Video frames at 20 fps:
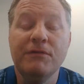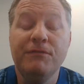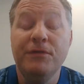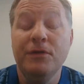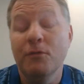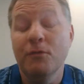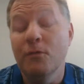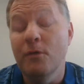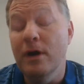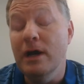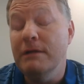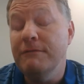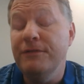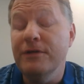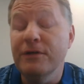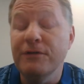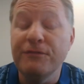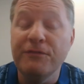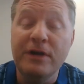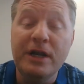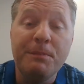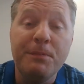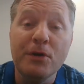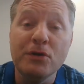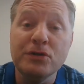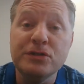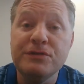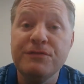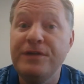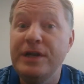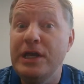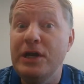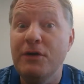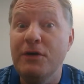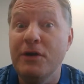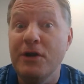If you want, feel free to post a video